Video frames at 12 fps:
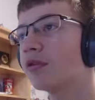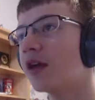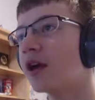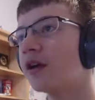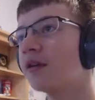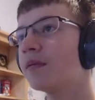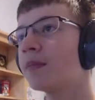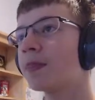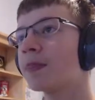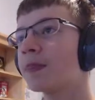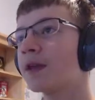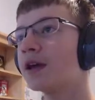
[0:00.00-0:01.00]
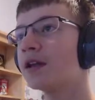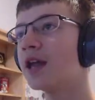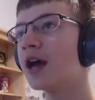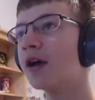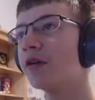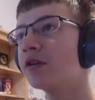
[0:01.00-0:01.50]
there. And
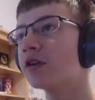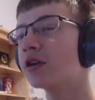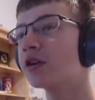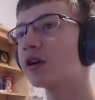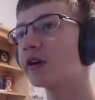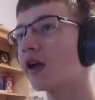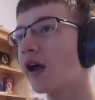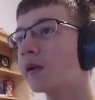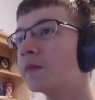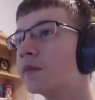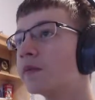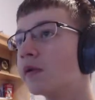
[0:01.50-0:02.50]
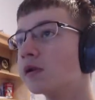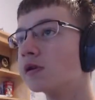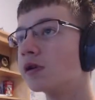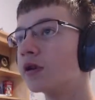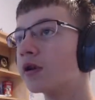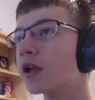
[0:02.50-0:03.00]
now you're going
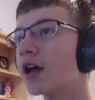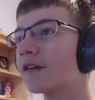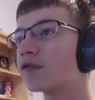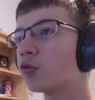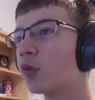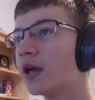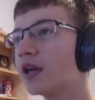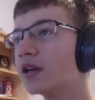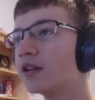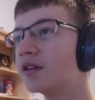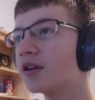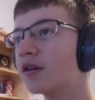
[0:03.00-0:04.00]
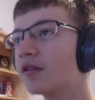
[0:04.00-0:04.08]
to have to wait until